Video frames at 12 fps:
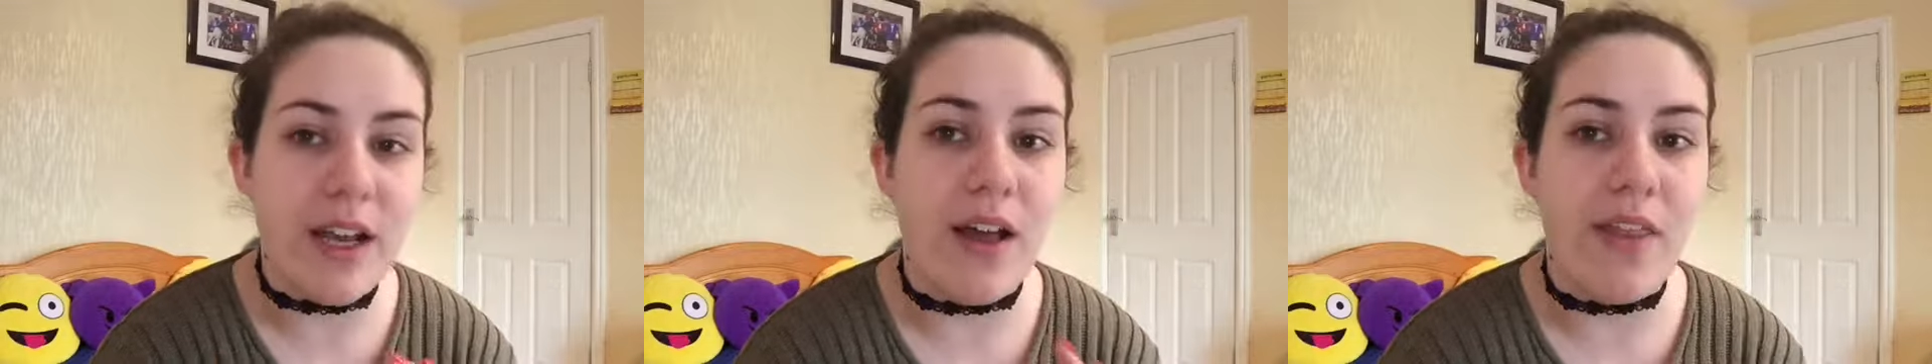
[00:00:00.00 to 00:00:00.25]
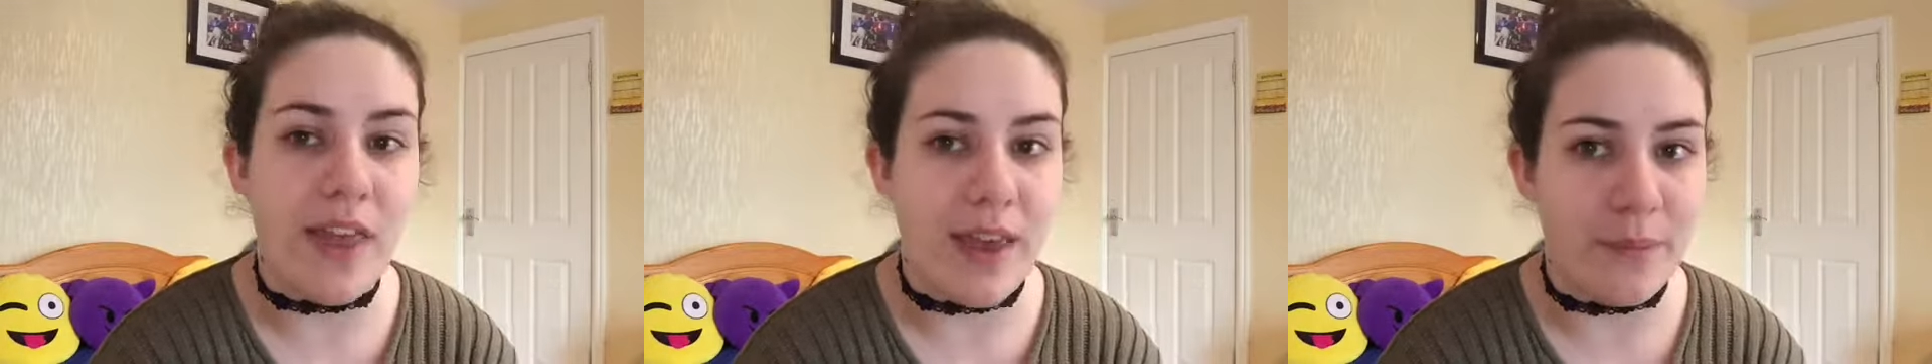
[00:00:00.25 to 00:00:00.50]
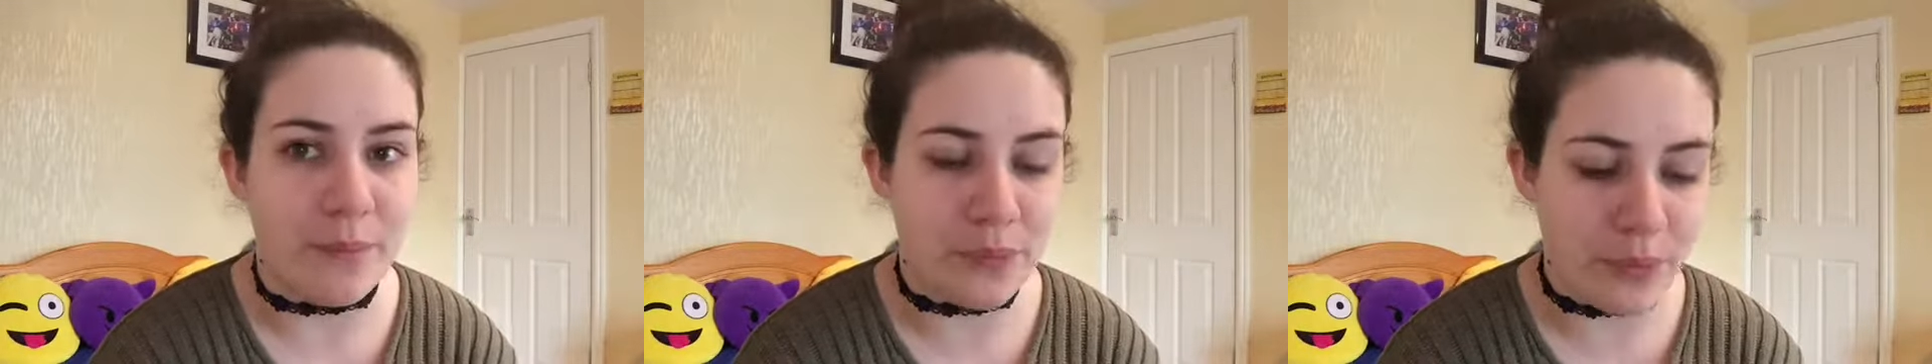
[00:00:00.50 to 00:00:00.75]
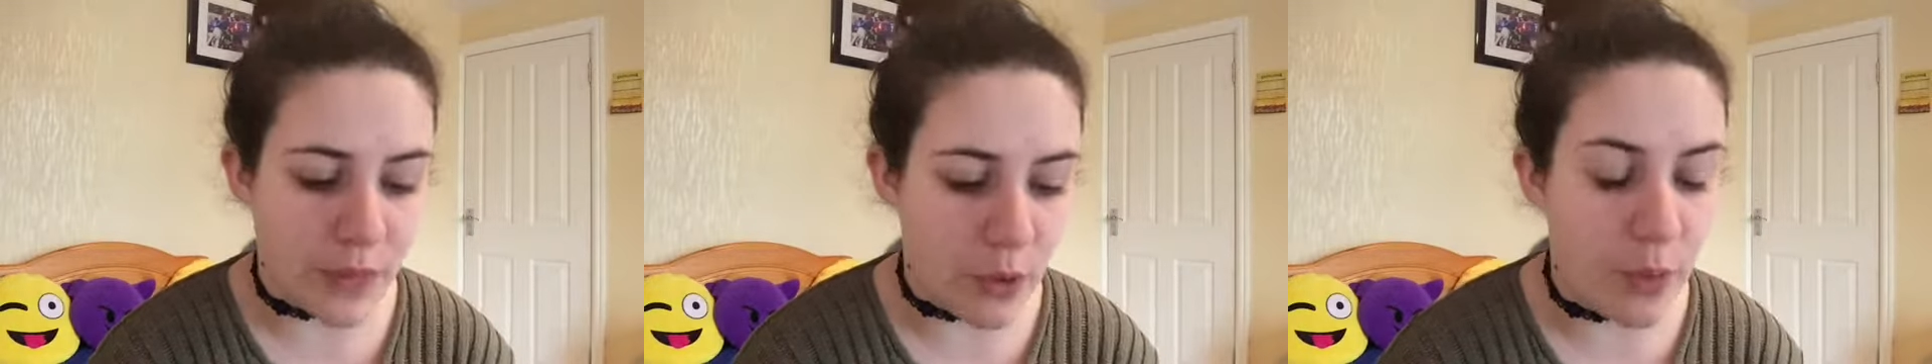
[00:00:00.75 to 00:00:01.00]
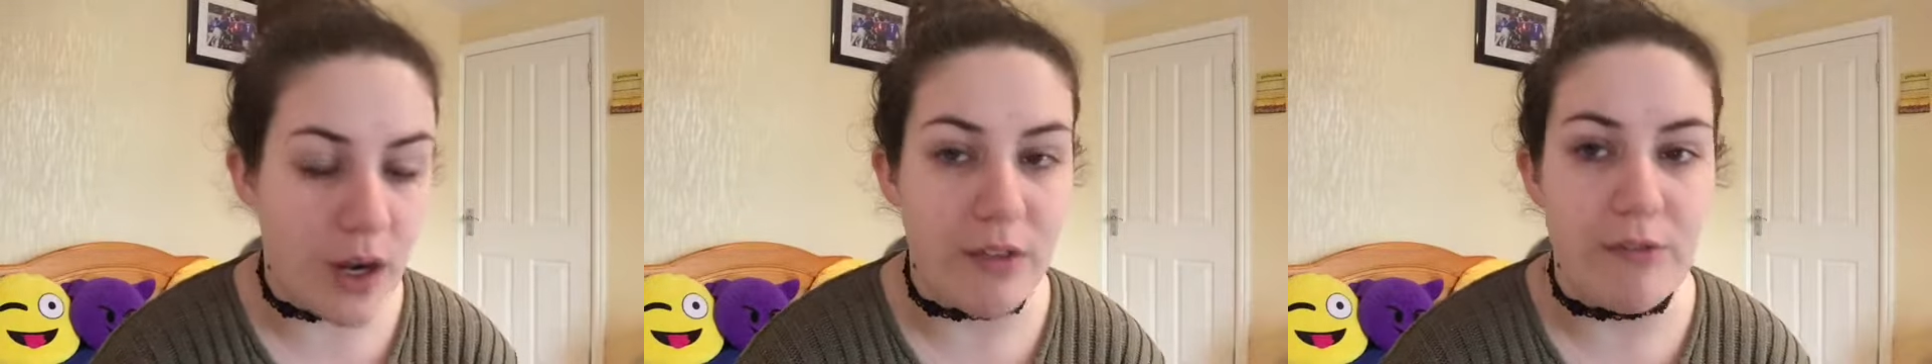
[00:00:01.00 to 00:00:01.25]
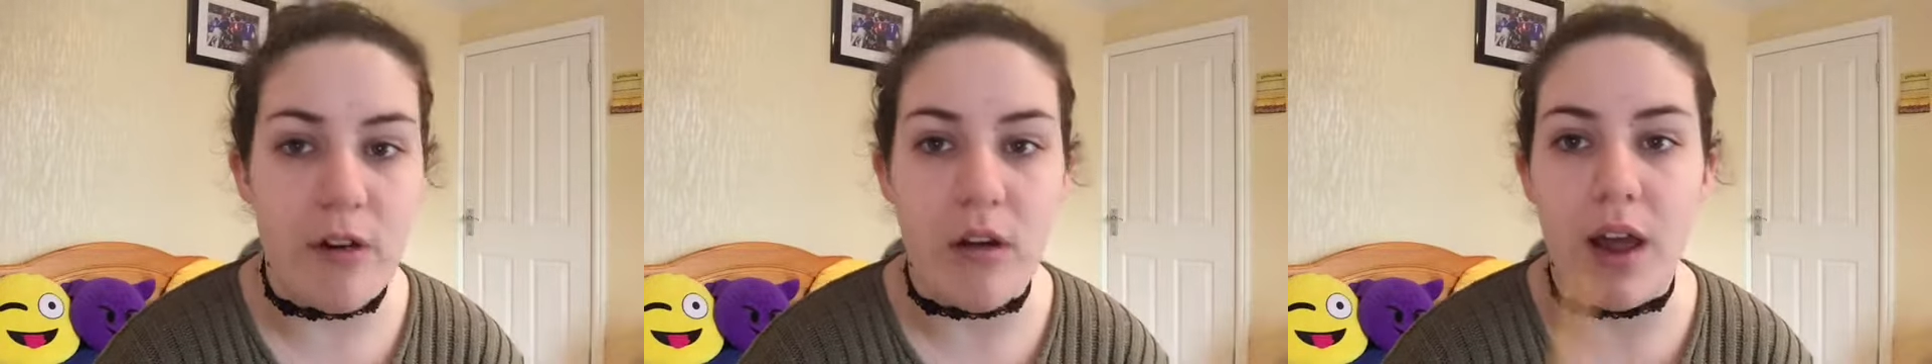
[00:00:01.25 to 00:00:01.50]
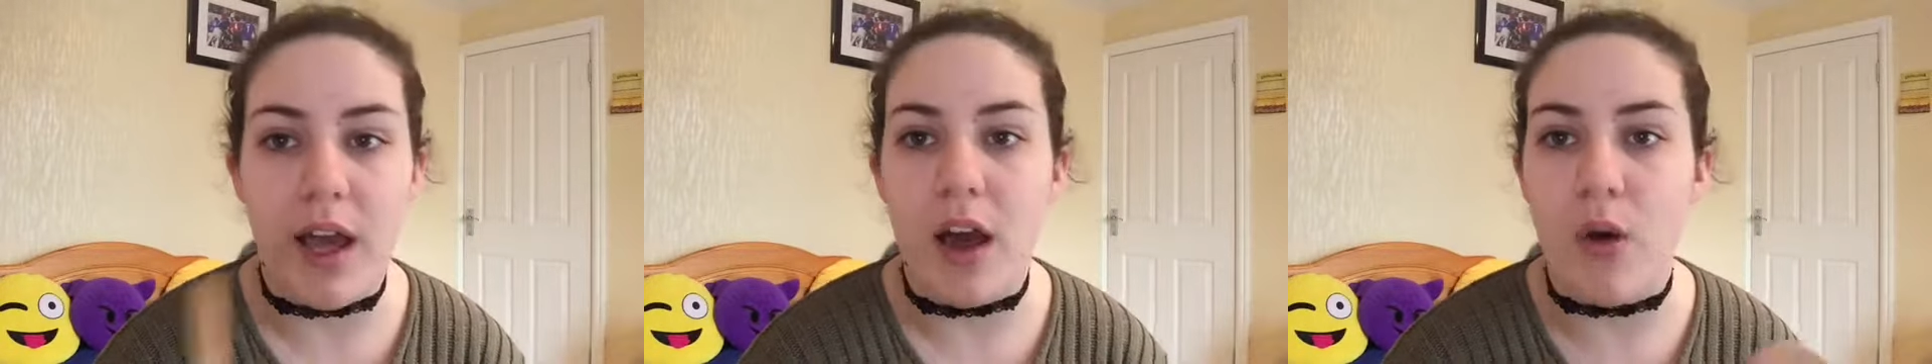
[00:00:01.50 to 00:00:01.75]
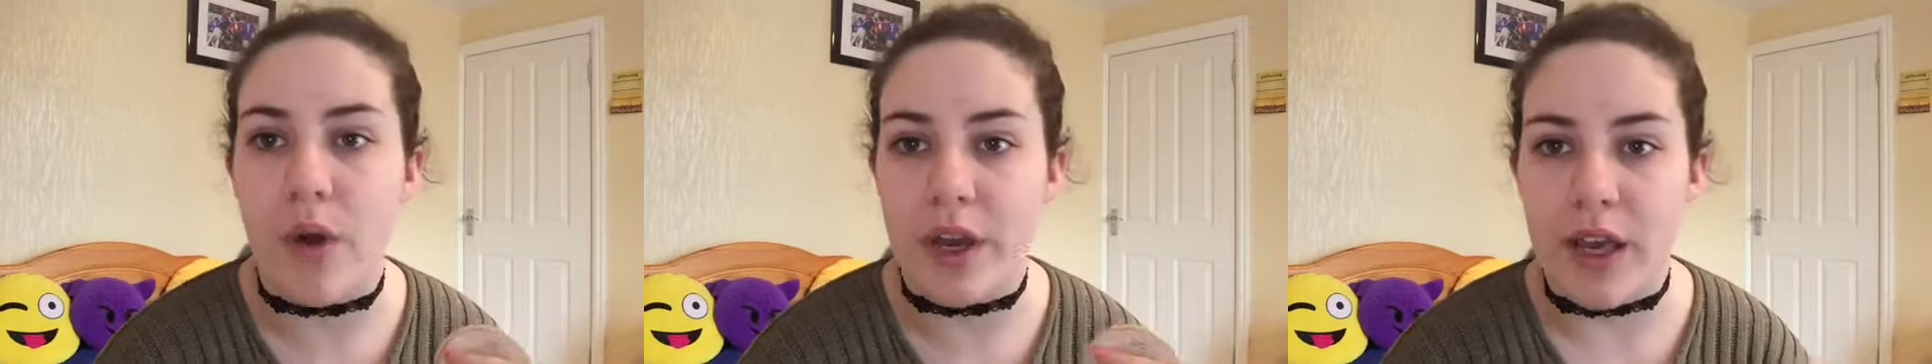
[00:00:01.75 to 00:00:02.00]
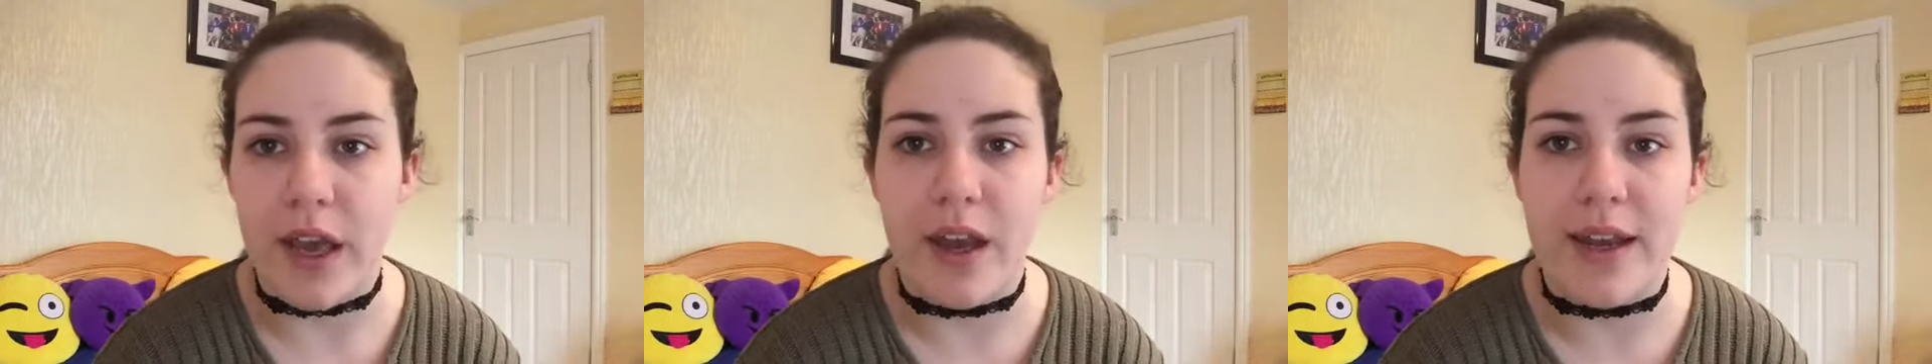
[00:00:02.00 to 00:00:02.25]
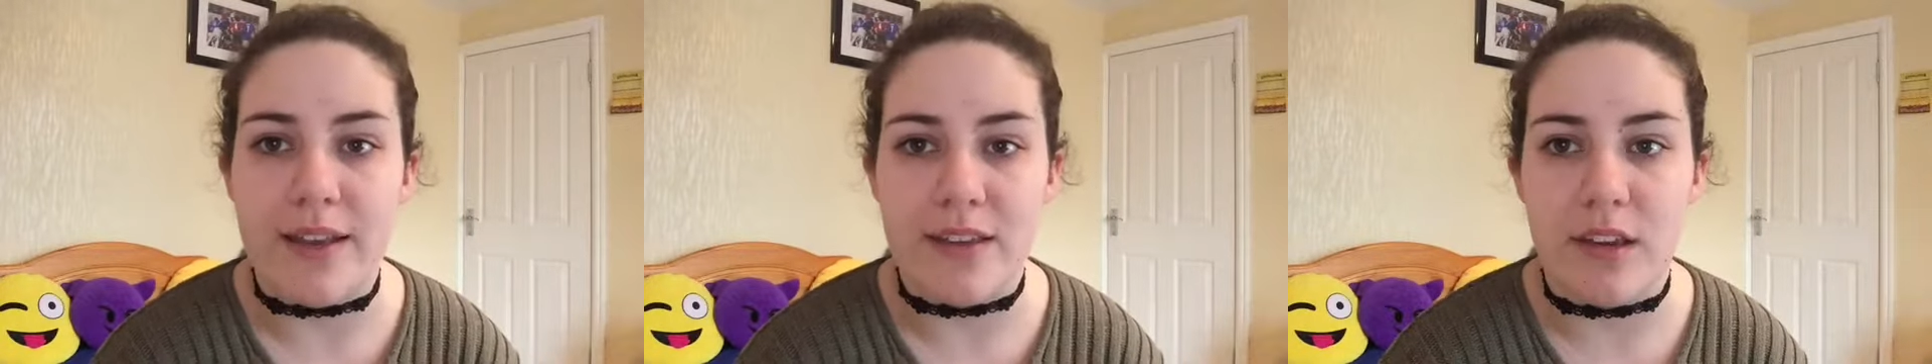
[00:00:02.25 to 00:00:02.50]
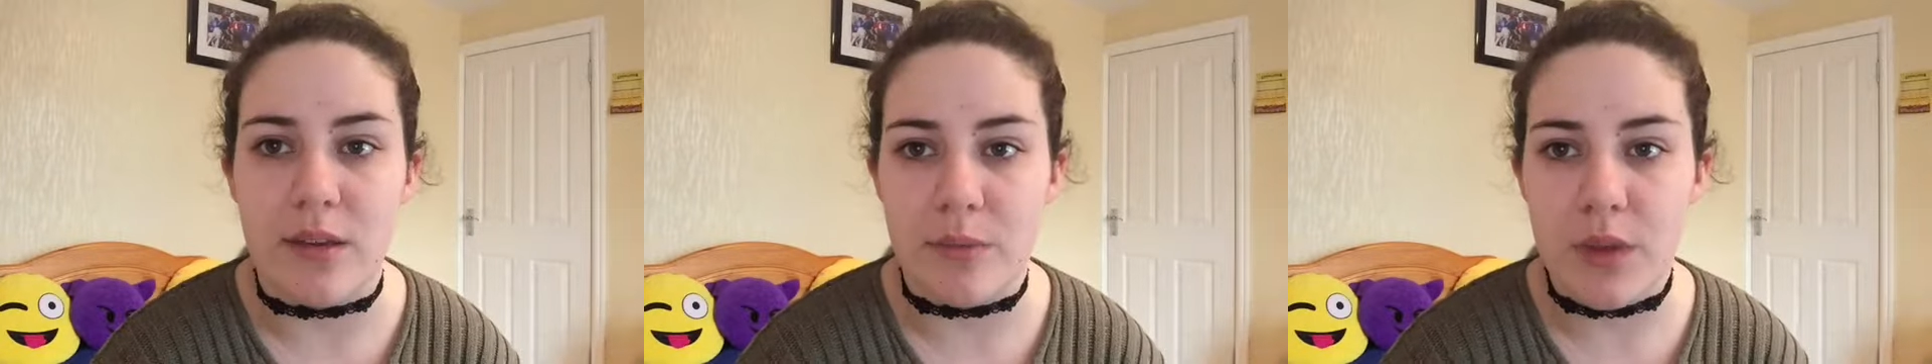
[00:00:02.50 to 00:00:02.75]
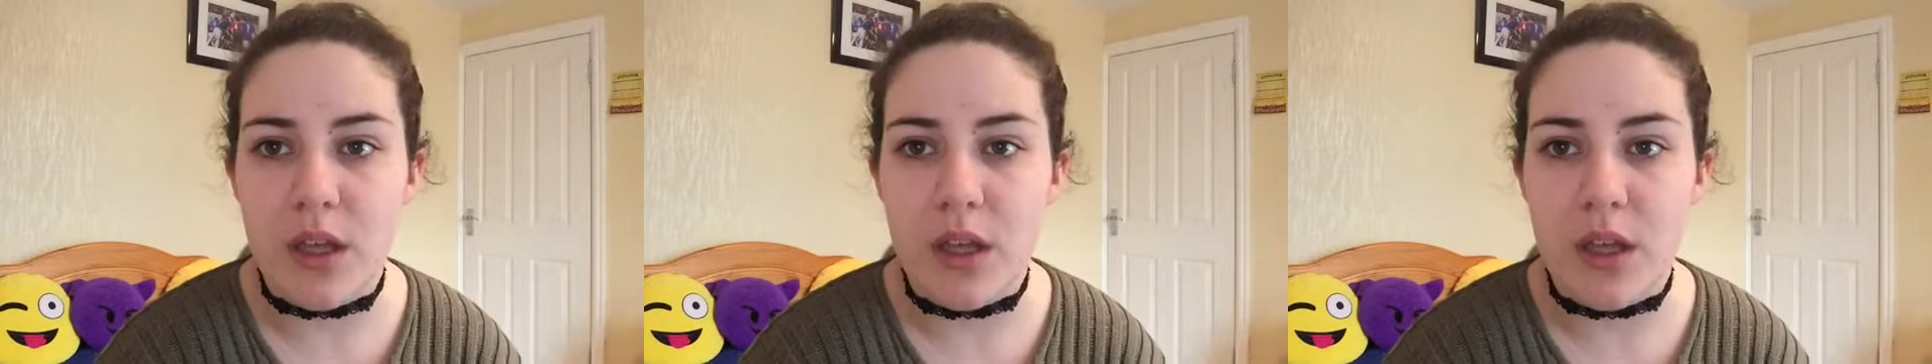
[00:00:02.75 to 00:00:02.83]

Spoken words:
now and then, when I felt like, oh okay, I need to